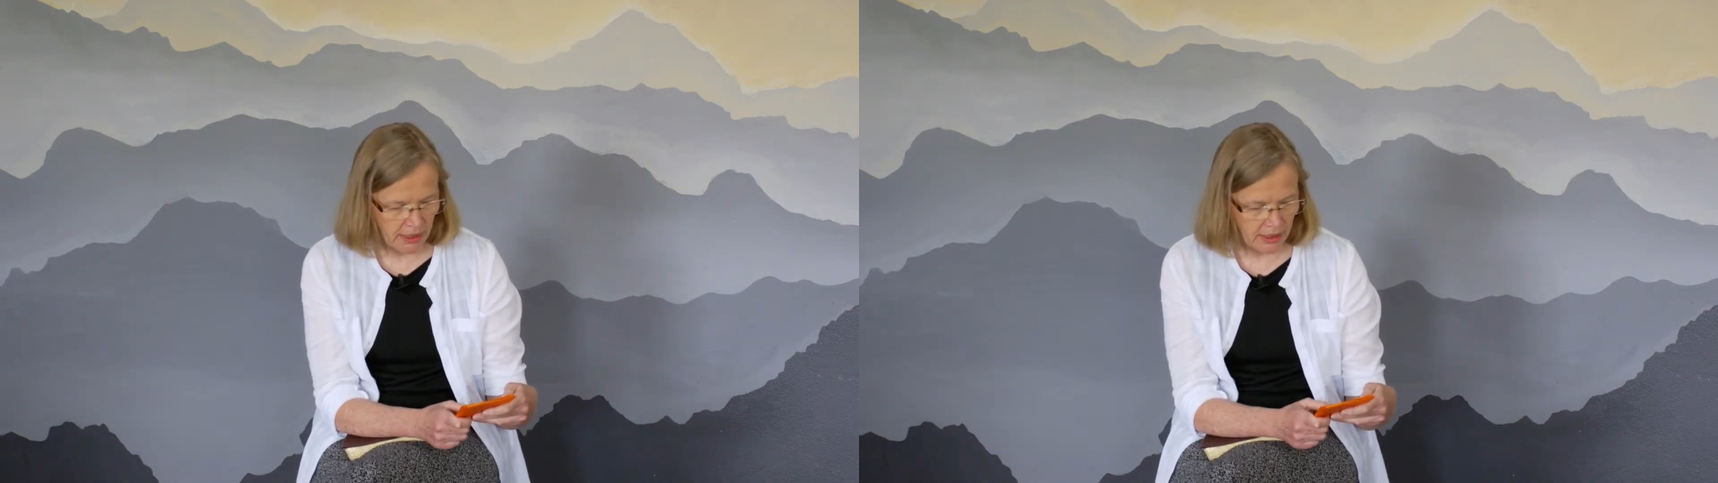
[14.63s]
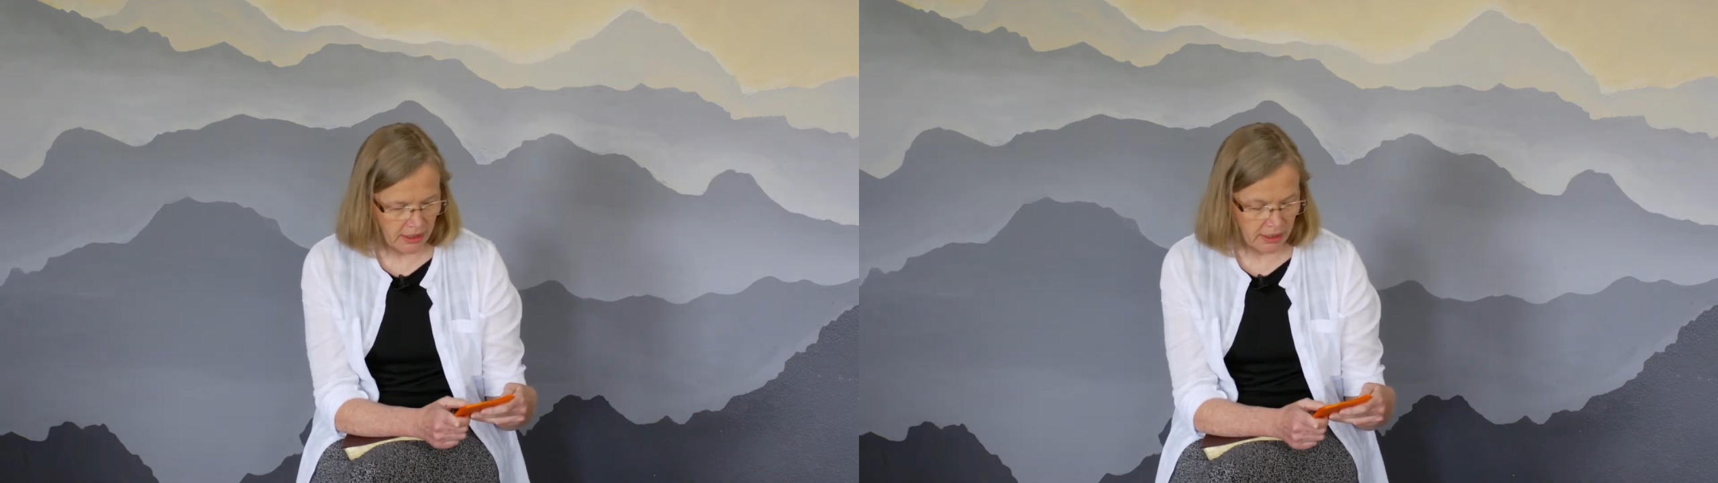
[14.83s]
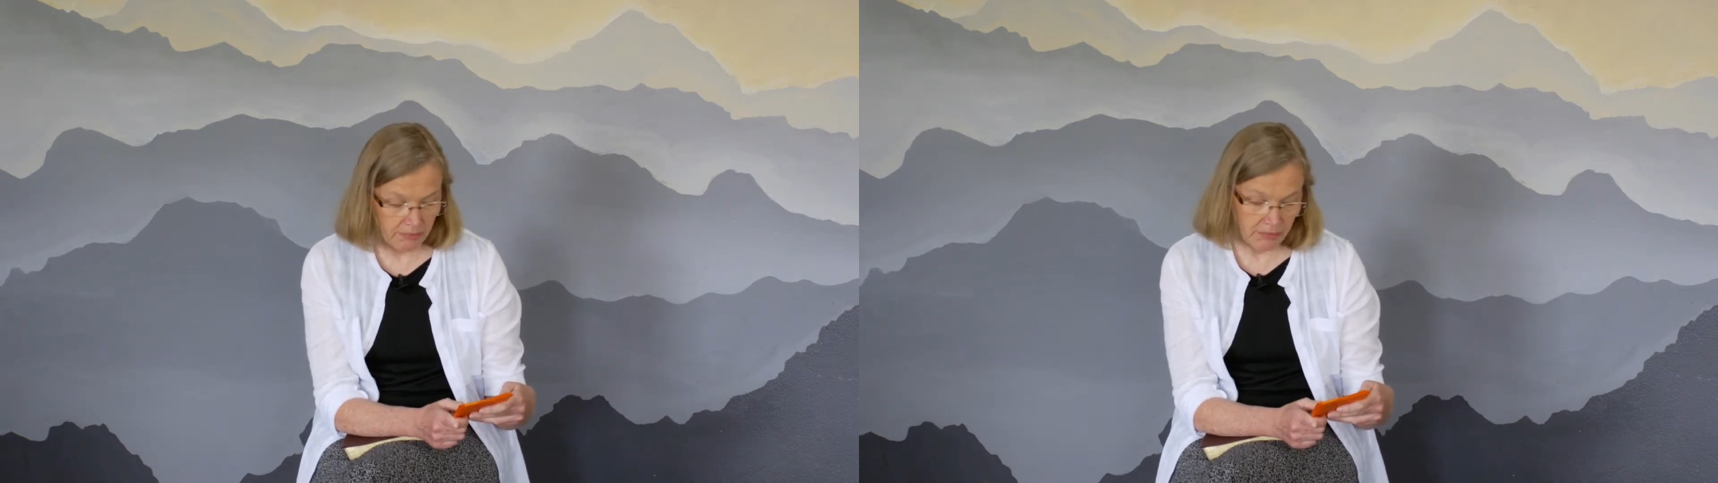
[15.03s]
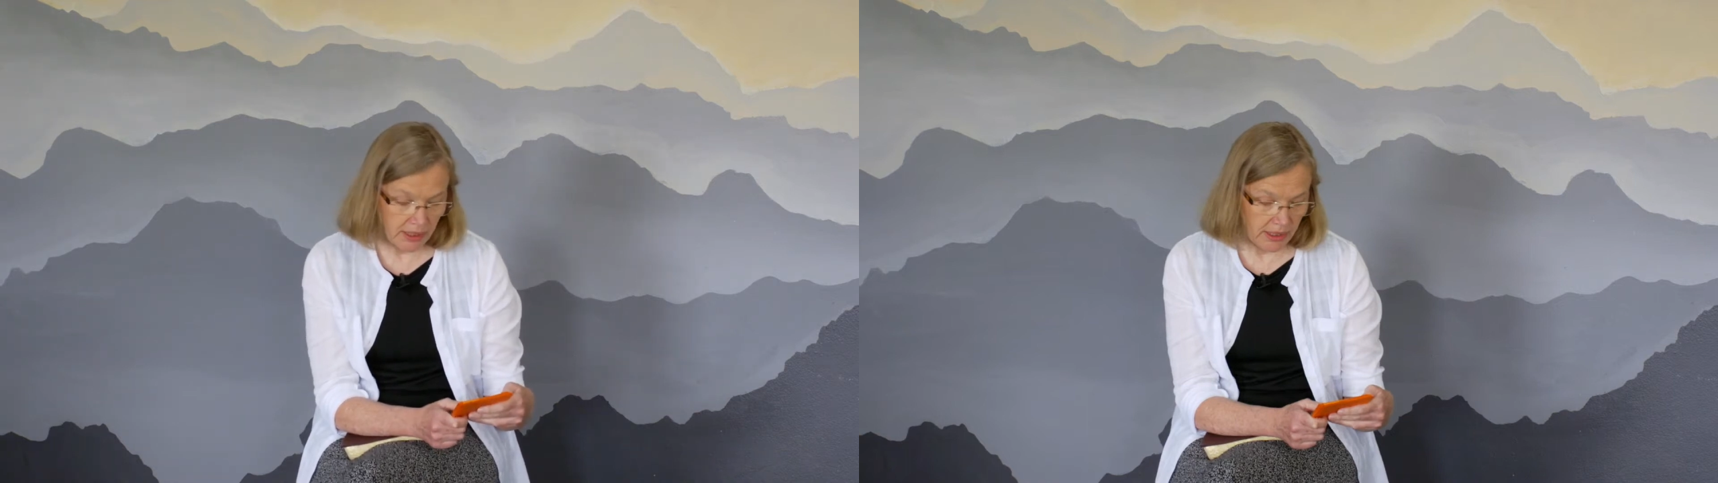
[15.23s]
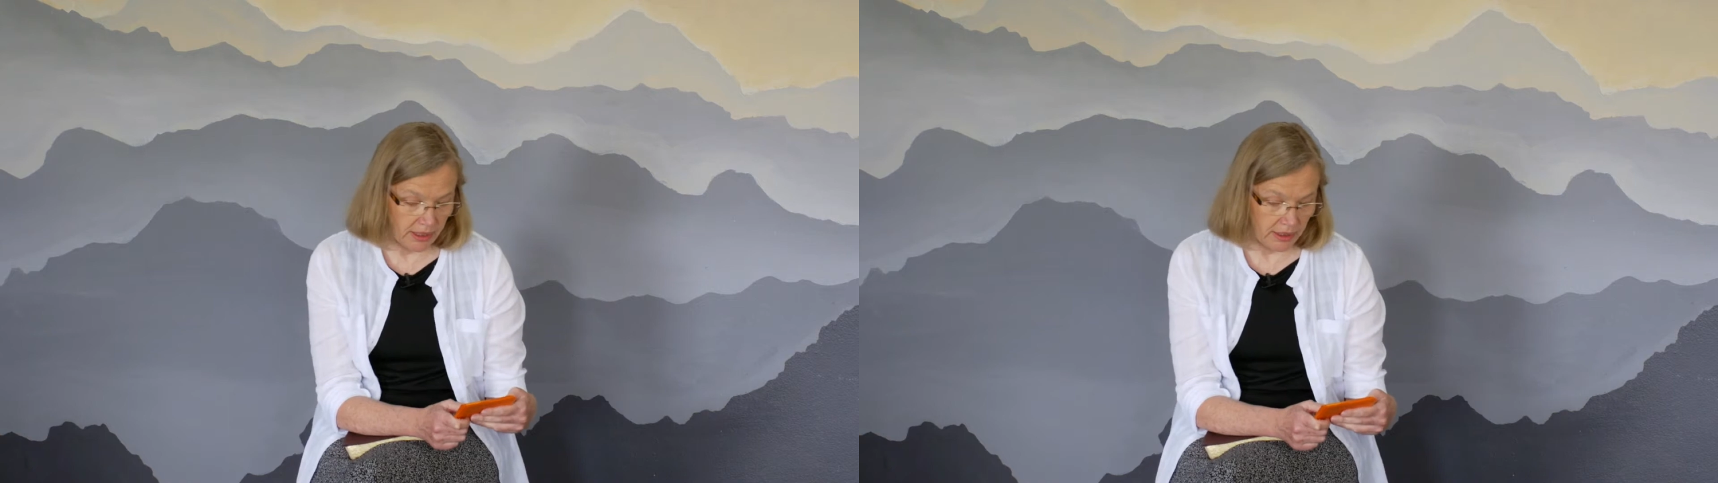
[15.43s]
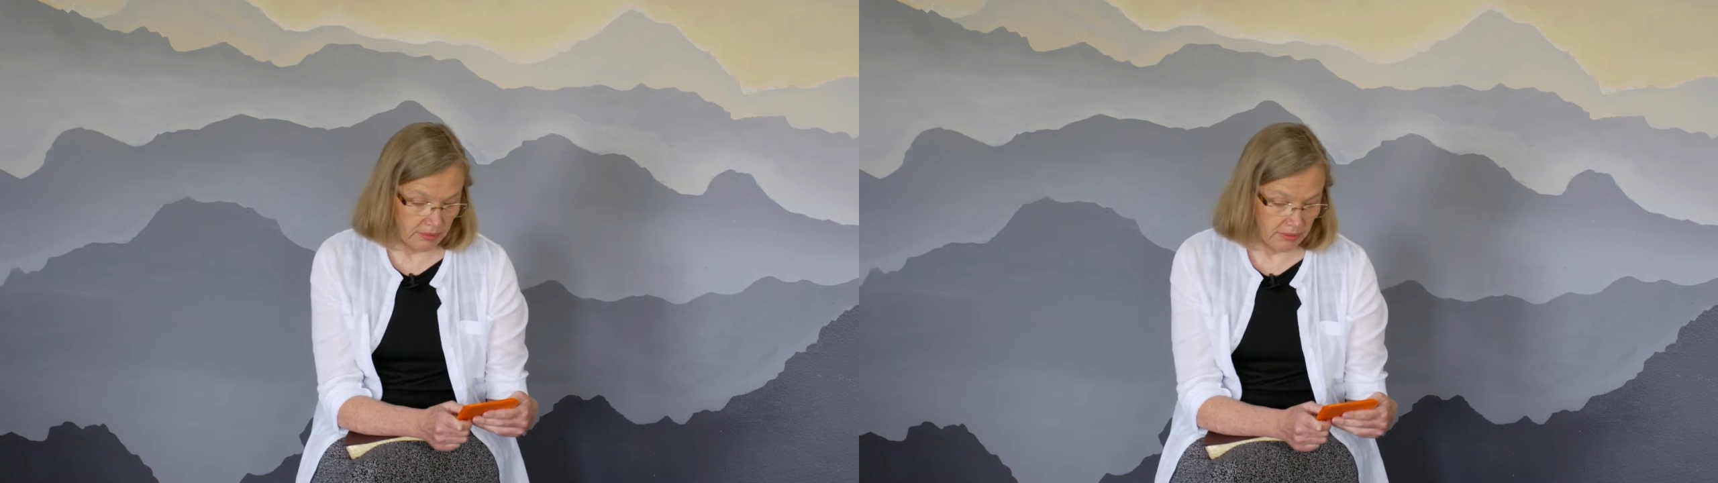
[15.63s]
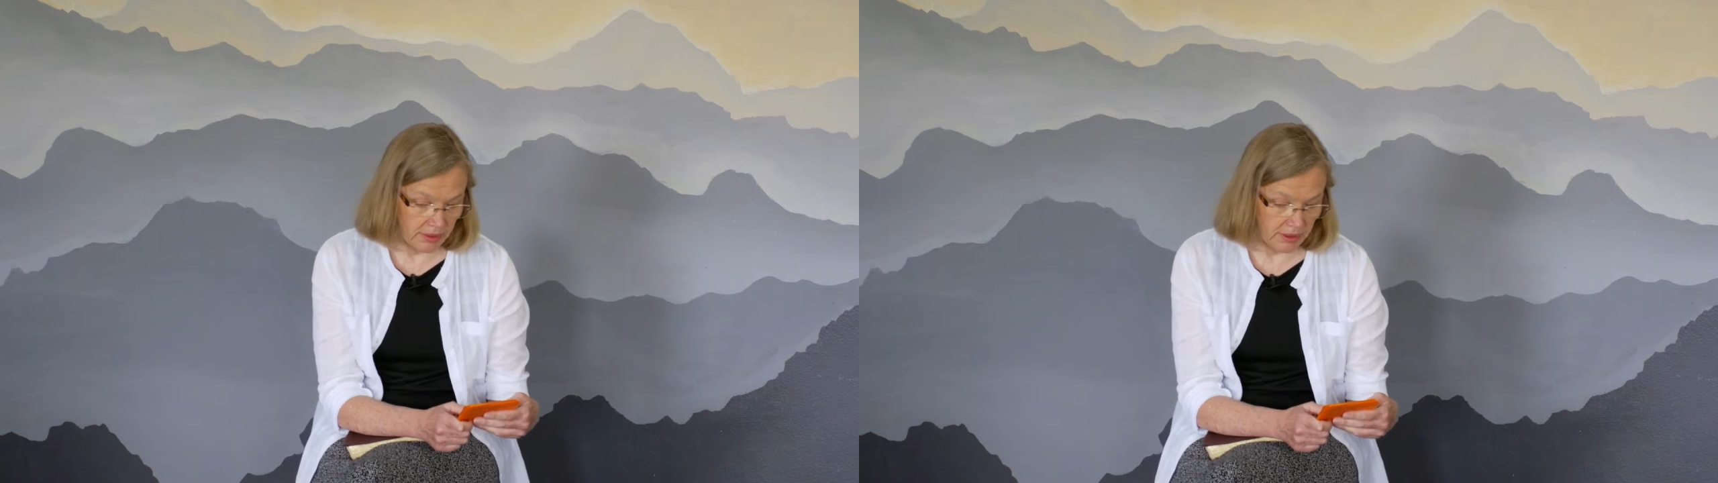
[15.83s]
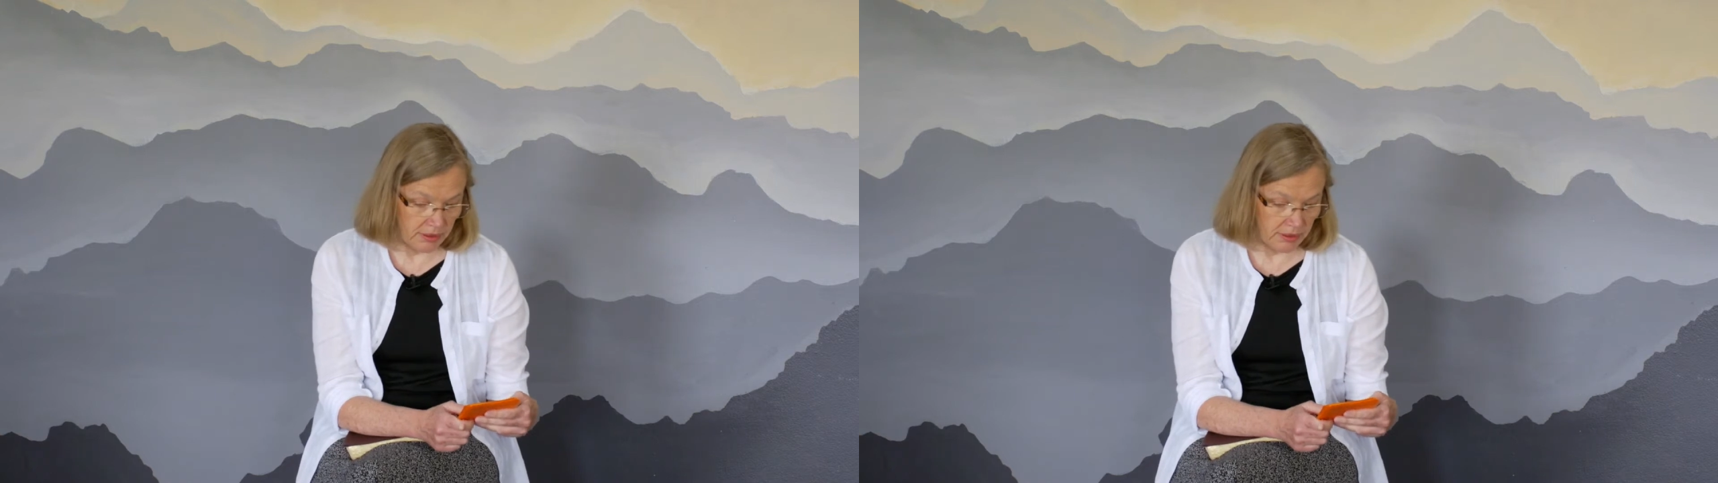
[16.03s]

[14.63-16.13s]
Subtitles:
and